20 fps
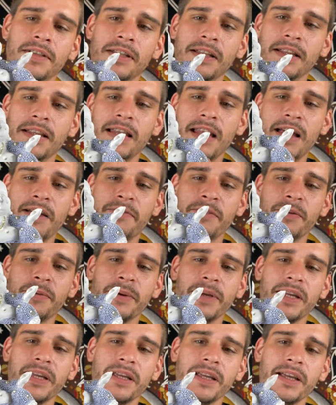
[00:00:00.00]
Laughing
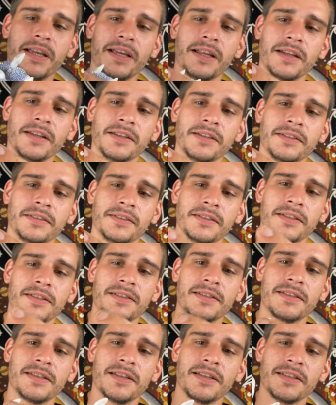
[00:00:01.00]
away again. Like I
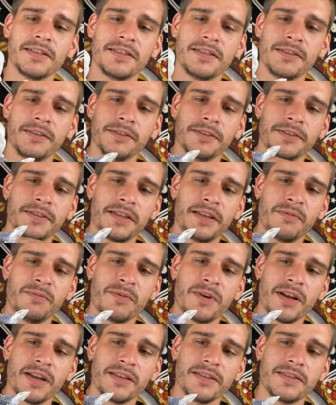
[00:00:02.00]
said, still same
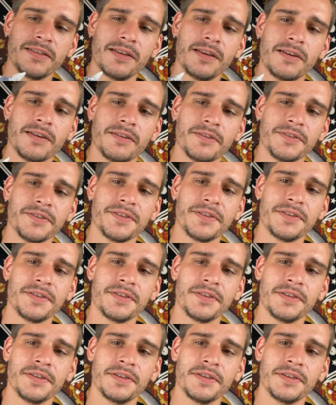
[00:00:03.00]
rhinestones.